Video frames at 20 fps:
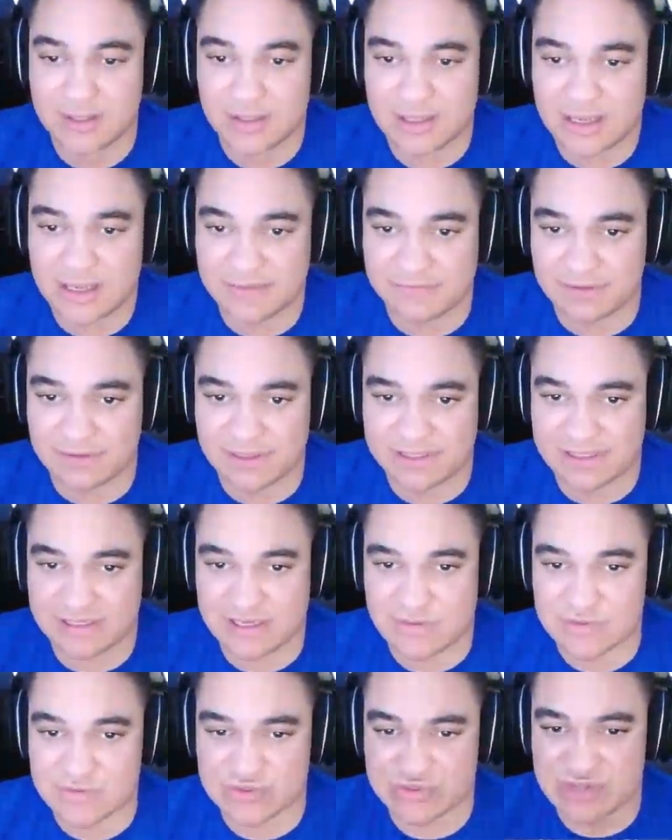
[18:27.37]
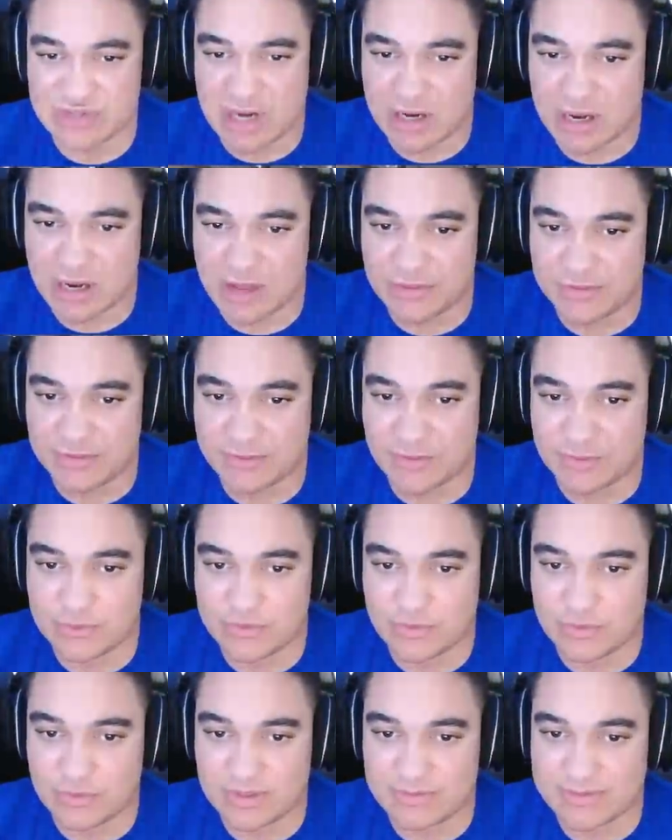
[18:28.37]
I felt like I was just not comfortable with
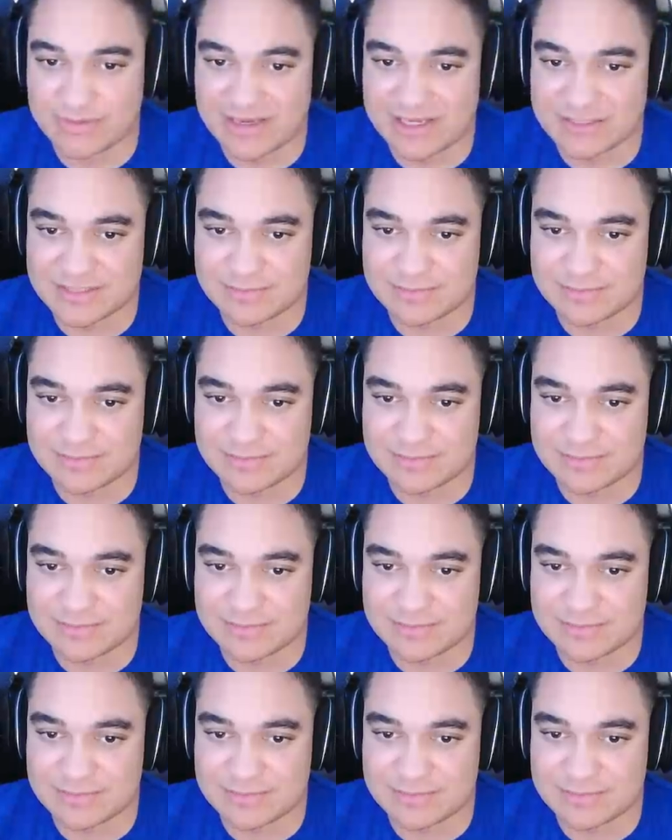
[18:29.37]
the wingman as